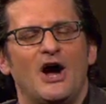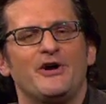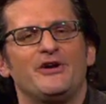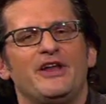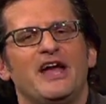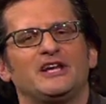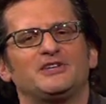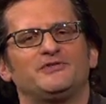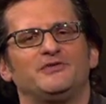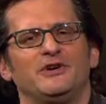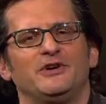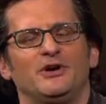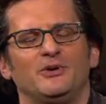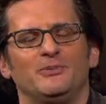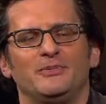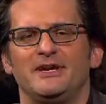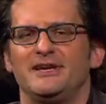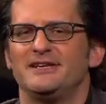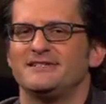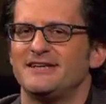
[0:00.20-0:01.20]
Our next
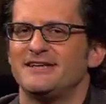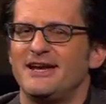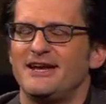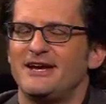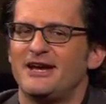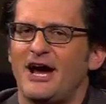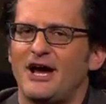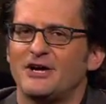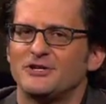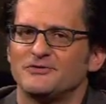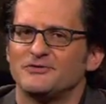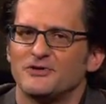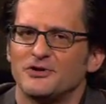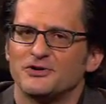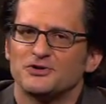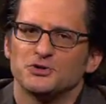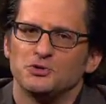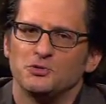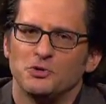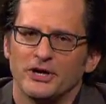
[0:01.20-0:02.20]
film is a
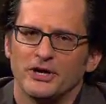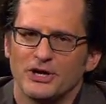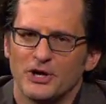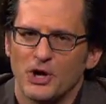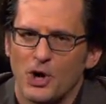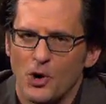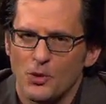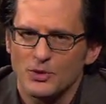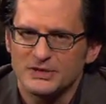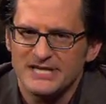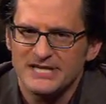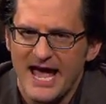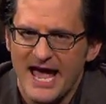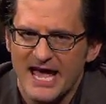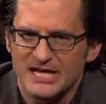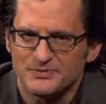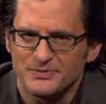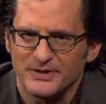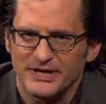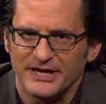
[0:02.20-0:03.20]
controversial one. It always
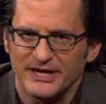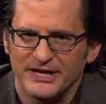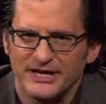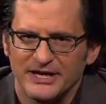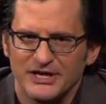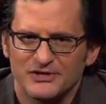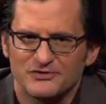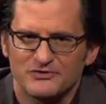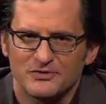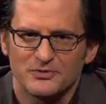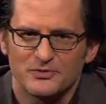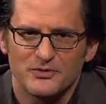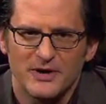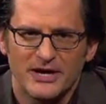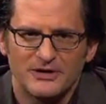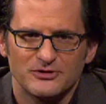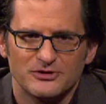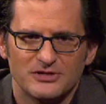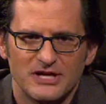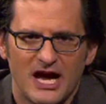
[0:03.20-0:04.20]
has been. It's from
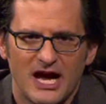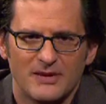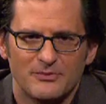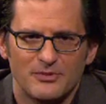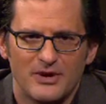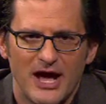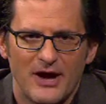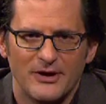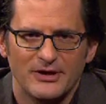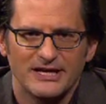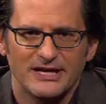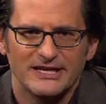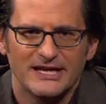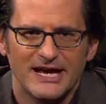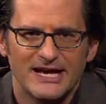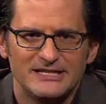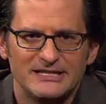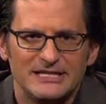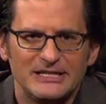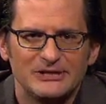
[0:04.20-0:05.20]
director Todd Browning in
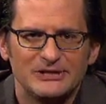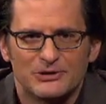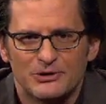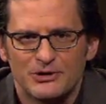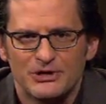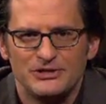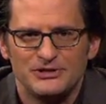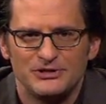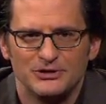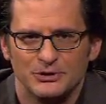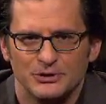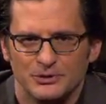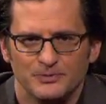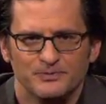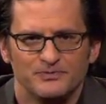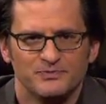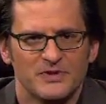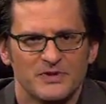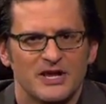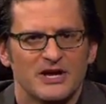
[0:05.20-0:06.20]
1932,
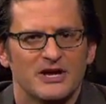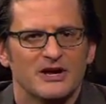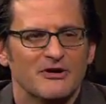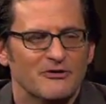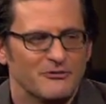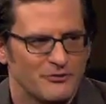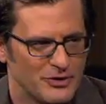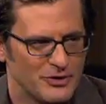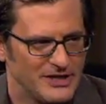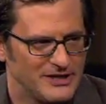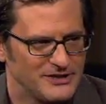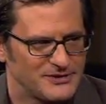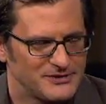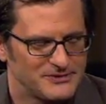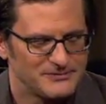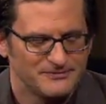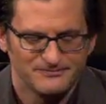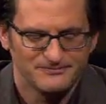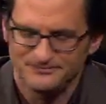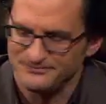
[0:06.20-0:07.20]

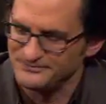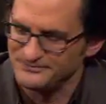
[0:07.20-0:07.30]
Freaks.